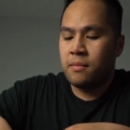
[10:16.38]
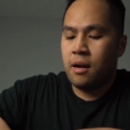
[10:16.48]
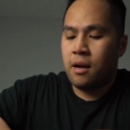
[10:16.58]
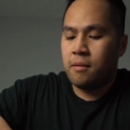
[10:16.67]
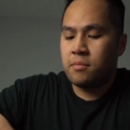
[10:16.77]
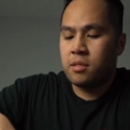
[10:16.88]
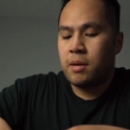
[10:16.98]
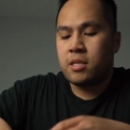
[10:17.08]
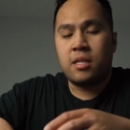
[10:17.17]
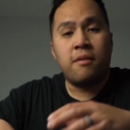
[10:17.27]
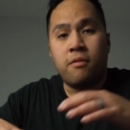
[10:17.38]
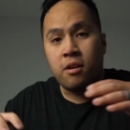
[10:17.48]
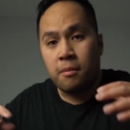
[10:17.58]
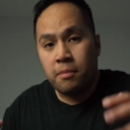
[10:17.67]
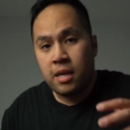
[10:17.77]
especially if you're
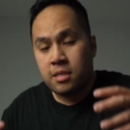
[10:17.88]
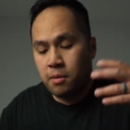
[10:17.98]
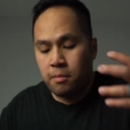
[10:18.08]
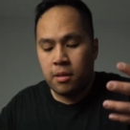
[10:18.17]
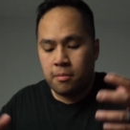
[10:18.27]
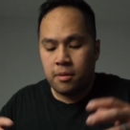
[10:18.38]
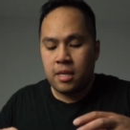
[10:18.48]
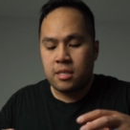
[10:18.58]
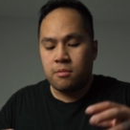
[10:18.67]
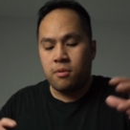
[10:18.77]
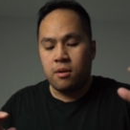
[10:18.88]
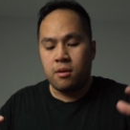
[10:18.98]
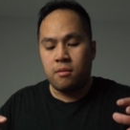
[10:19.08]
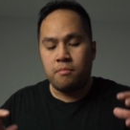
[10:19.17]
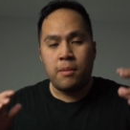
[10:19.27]
in a public place
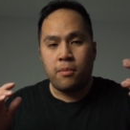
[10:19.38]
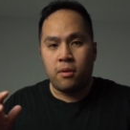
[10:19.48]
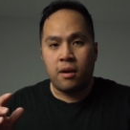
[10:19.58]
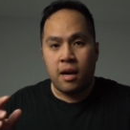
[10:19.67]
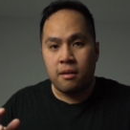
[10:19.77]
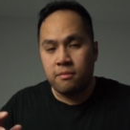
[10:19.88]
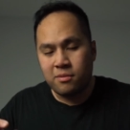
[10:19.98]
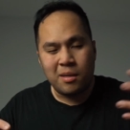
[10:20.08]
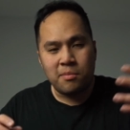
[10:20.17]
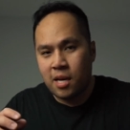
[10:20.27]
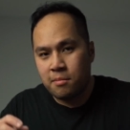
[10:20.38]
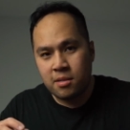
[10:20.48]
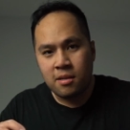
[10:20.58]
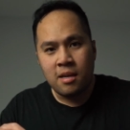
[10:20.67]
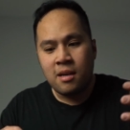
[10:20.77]
where people kind of
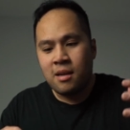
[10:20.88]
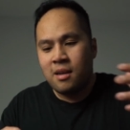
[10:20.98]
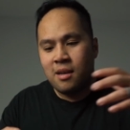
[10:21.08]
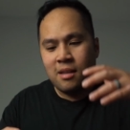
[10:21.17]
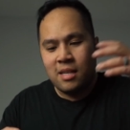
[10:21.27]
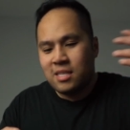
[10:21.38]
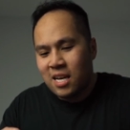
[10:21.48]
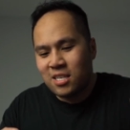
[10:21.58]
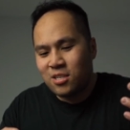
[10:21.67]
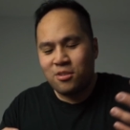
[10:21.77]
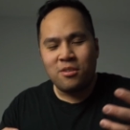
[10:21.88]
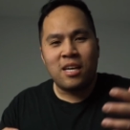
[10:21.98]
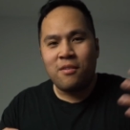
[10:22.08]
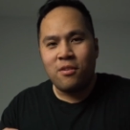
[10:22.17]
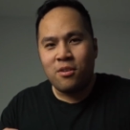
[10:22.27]
sometimes they tend to
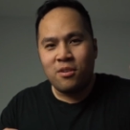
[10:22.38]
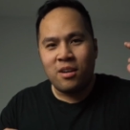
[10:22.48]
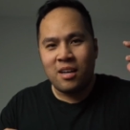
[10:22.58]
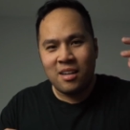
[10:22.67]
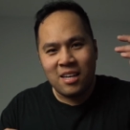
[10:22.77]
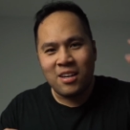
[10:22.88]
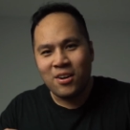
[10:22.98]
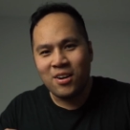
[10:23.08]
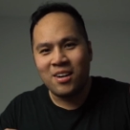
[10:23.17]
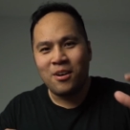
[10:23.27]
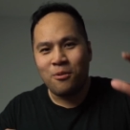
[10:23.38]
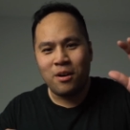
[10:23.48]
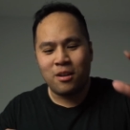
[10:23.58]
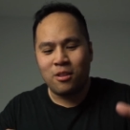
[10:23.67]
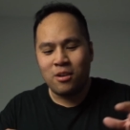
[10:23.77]
give you, you know,
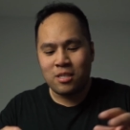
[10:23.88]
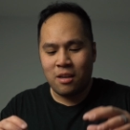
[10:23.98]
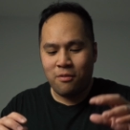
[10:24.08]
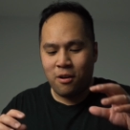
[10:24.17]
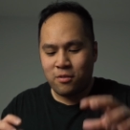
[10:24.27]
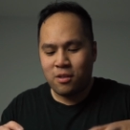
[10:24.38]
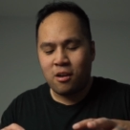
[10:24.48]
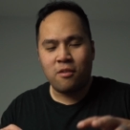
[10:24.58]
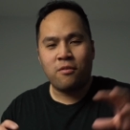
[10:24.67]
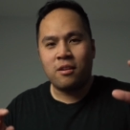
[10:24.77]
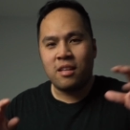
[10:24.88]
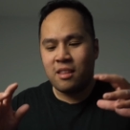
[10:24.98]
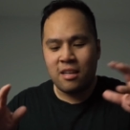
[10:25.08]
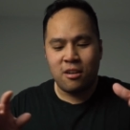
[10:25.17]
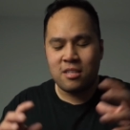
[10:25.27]
weird looks. If you're a photographer, they
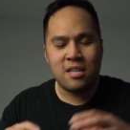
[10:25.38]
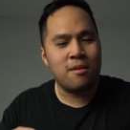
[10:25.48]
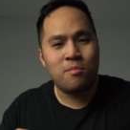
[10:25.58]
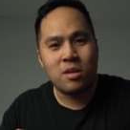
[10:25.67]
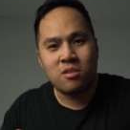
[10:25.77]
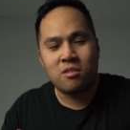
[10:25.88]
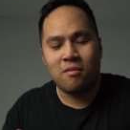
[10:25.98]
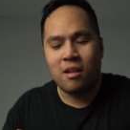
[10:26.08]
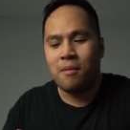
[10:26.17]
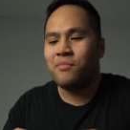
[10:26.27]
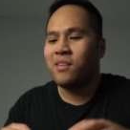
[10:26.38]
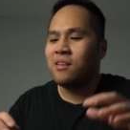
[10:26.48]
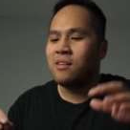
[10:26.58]
think you're taking pictures of them.